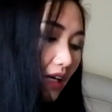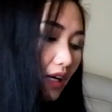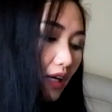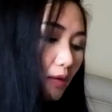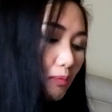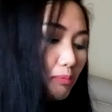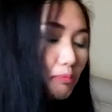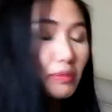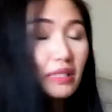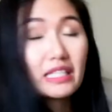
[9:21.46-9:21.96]

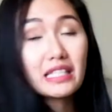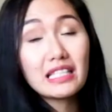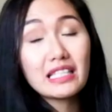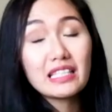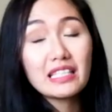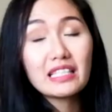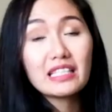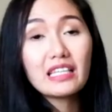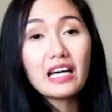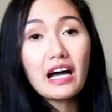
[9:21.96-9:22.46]
Um,
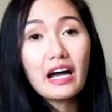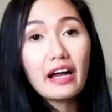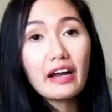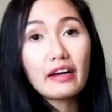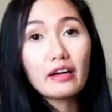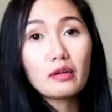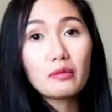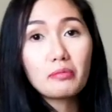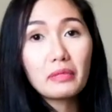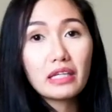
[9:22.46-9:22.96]
business
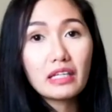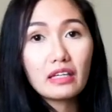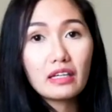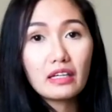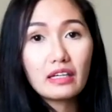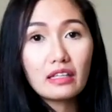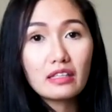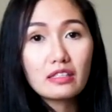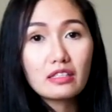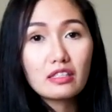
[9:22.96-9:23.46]
attire
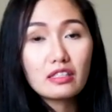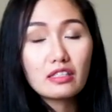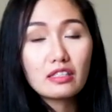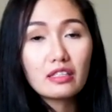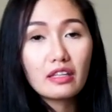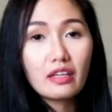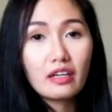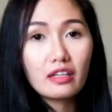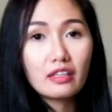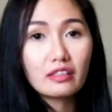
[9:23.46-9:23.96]
because
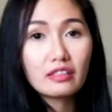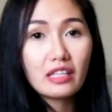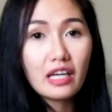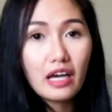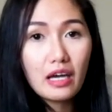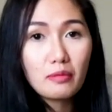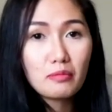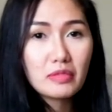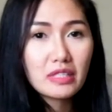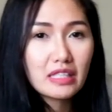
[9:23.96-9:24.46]
there are
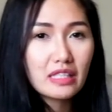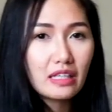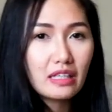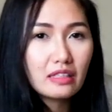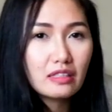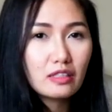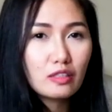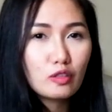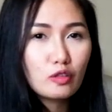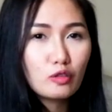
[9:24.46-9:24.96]
times
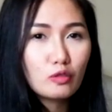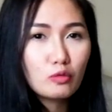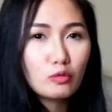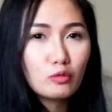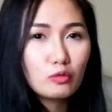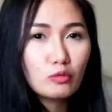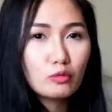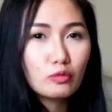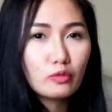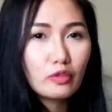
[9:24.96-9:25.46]
that
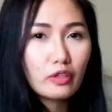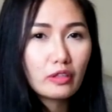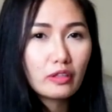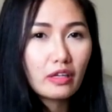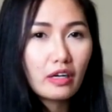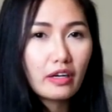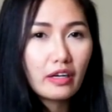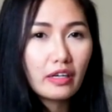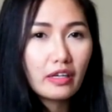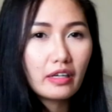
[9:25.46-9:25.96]
you
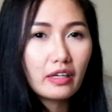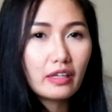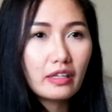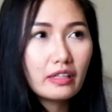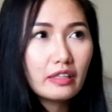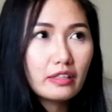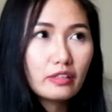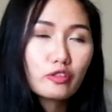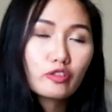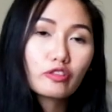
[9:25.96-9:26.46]
there
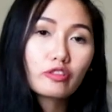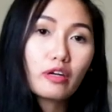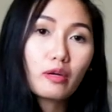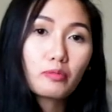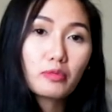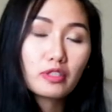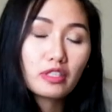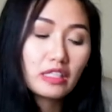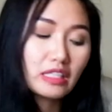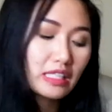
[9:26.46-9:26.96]
are
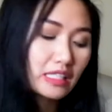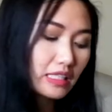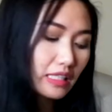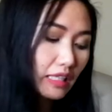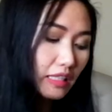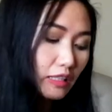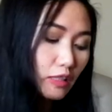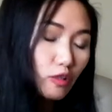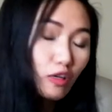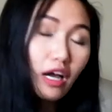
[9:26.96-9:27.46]
interruptions
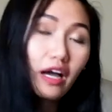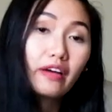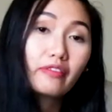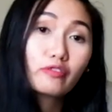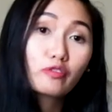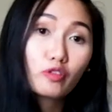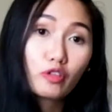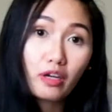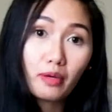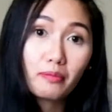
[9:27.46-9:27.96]
and you
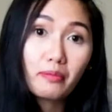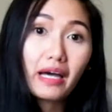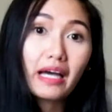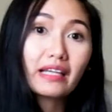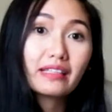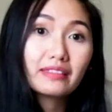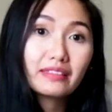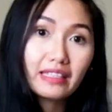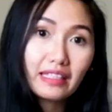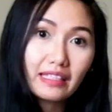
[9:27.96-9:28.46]
have to come
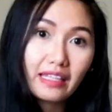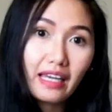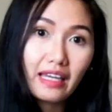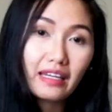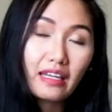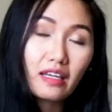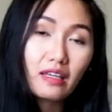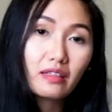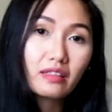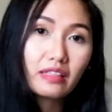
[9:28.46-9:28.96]
back
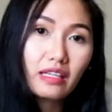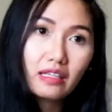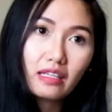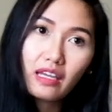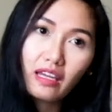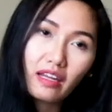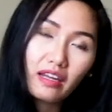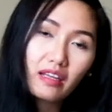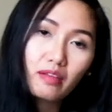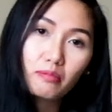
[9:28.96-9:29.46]
deadheading.
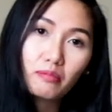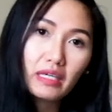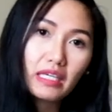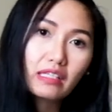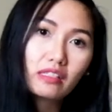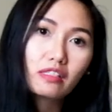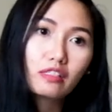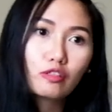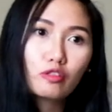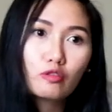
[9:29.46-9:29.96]
Deadheading
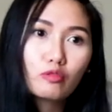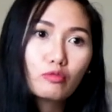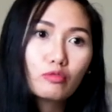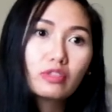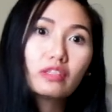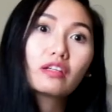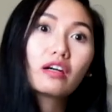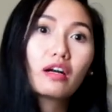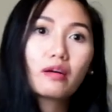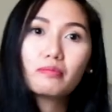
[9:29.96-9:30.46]
means you
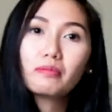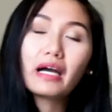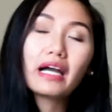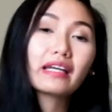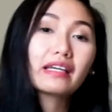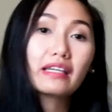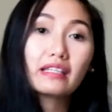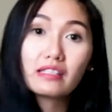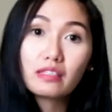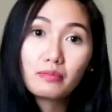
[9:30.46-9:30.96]
will come
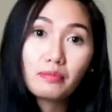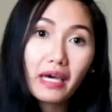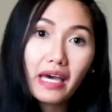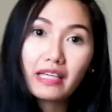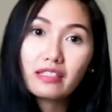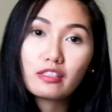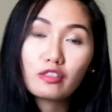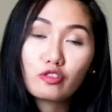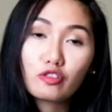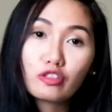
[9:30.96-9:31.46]
back as a
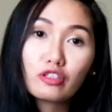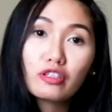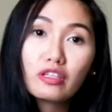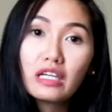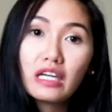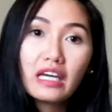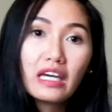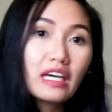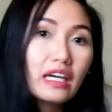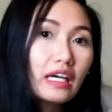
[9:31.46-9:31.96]
passenger
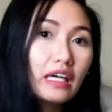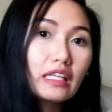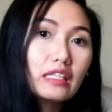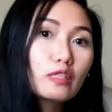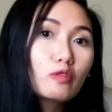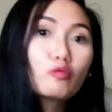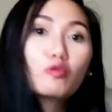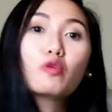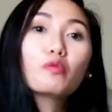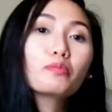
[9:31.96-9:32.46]

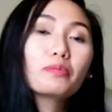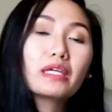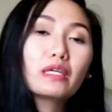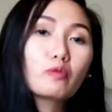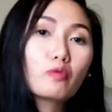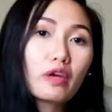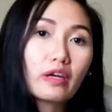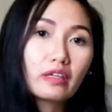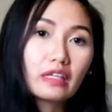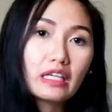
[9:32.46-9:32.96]
and you won't
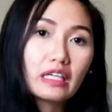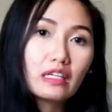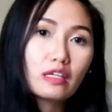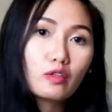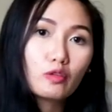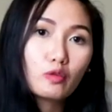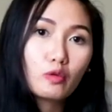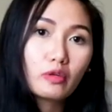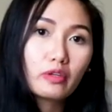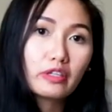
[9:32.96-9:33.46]
be
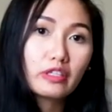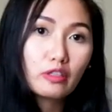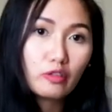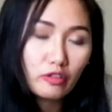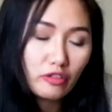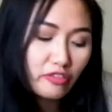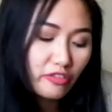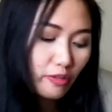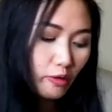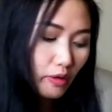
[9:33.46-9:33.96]
wearing your
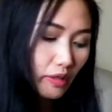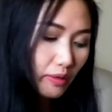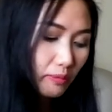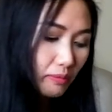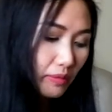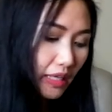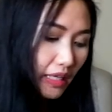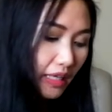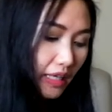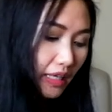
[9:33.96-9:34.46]

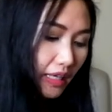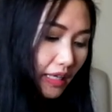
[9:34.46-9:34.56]
uniform